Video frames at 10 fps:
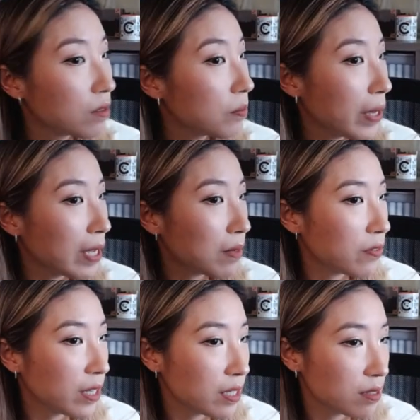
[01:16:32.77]
paint my
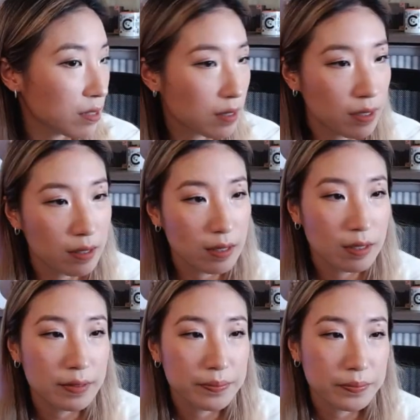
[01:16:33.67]
face.
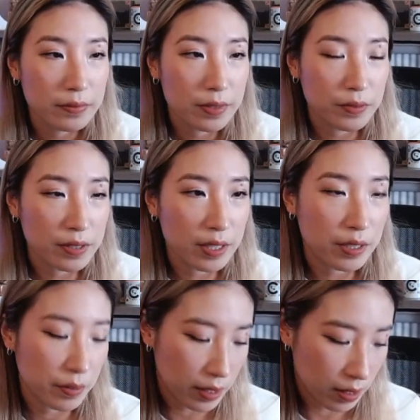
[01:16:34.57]
We'll see
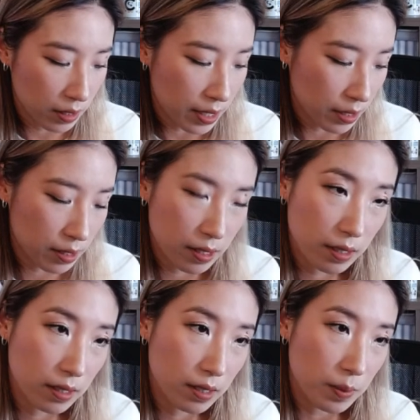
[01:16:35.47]
you in the next
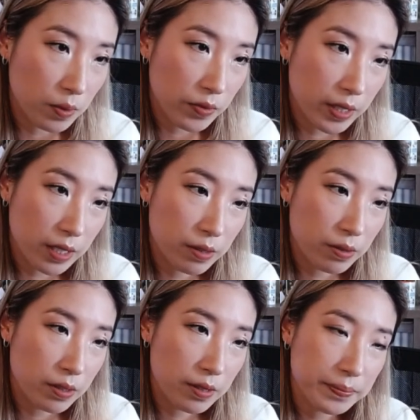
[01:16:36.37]
couple
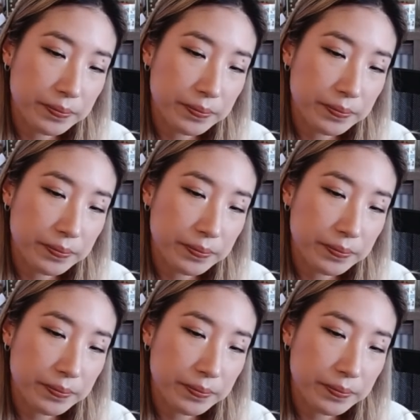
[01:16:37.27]
videos.